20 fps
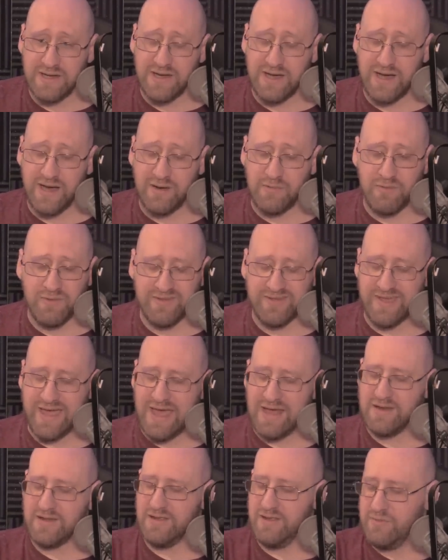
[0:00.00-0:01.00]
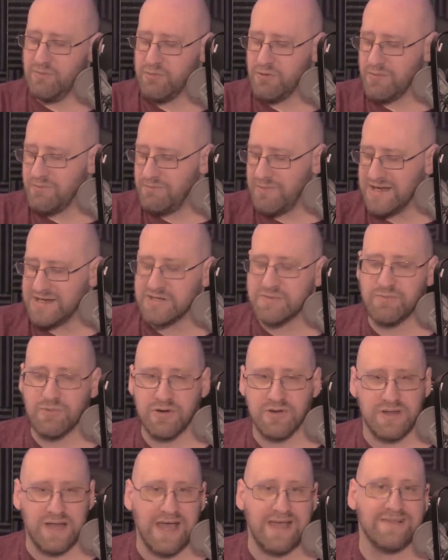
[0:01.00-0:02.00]
Uh, once again, you are much
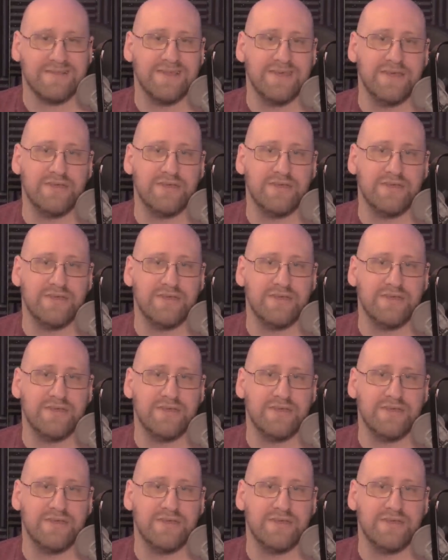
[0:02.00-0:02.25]
more likely